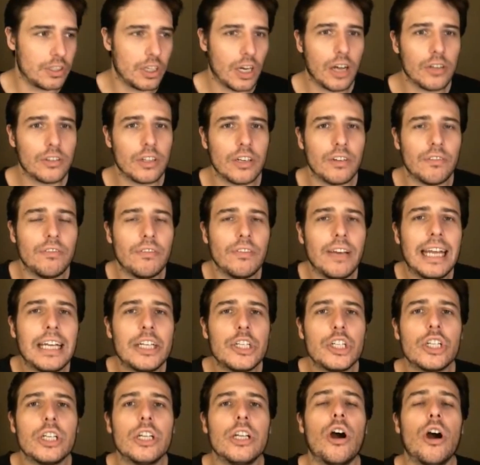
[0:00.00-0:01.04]
And
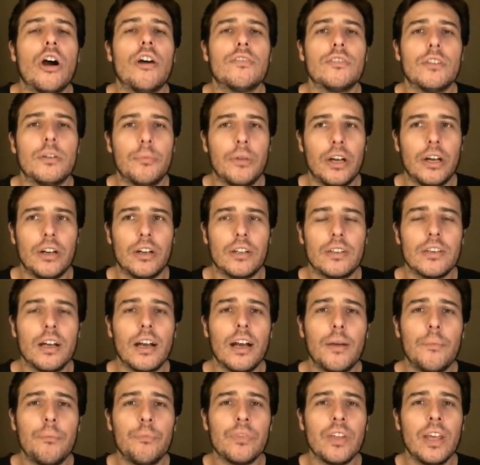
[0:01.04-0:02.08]
eventually after a period of
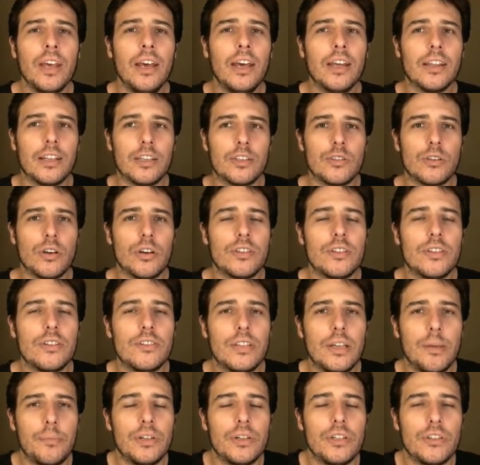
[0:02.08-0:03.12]
time, they start to
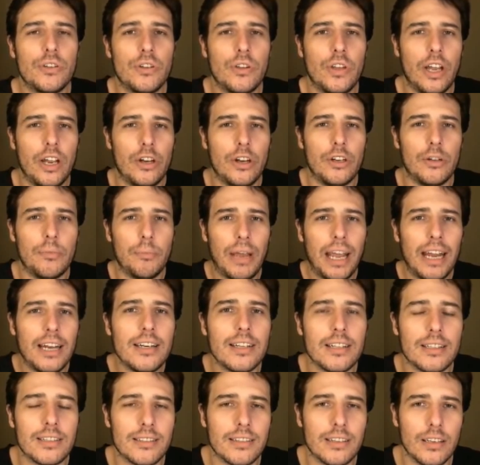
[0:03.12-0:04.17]
step into their
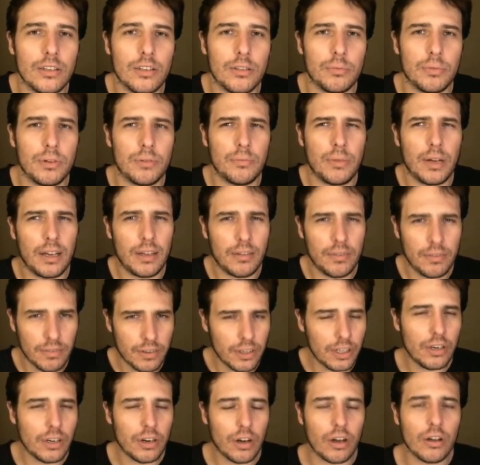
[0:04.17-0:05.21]
independence a little bit,
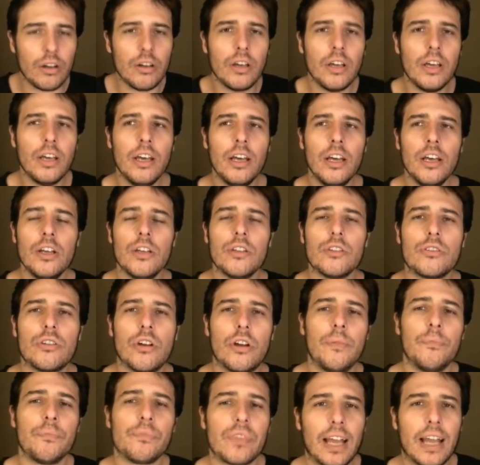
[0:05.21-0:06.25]
very, you know.
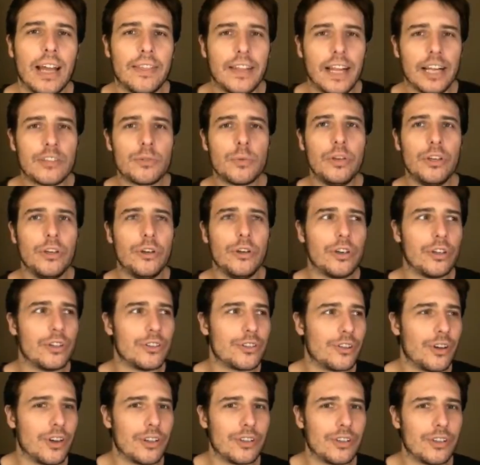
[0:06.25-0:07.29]
So, and that's when you can
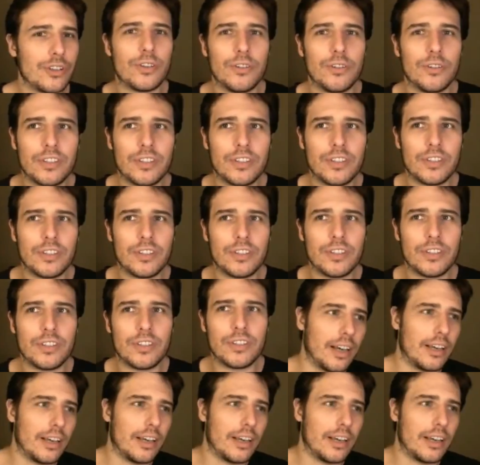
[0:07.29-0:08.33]
start to sort of say, okay,
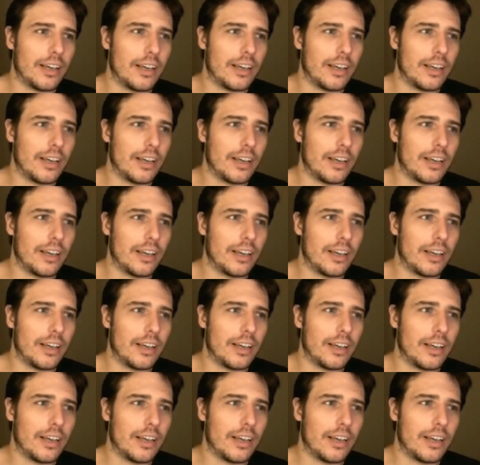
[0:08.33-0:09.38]
I can leave the kid for
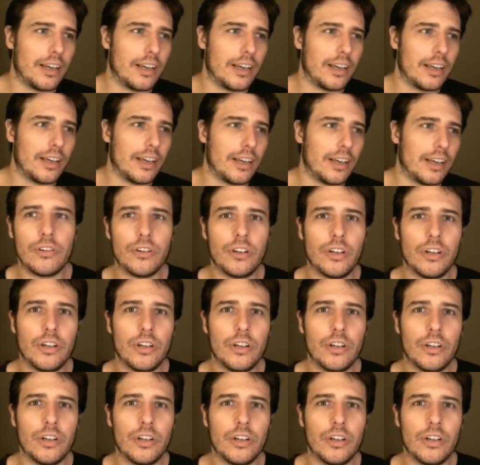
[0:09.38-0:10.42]
5 minutes, etc. You
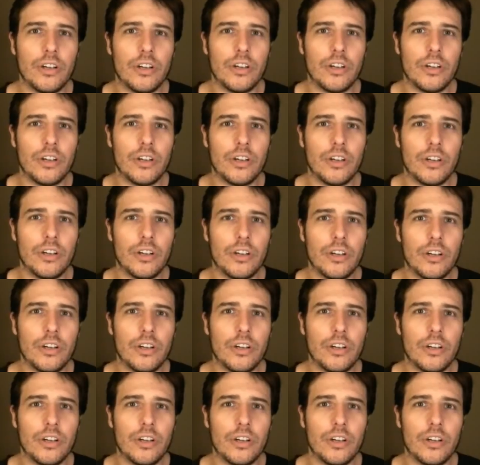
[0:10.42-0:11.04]
know, it'll be okay.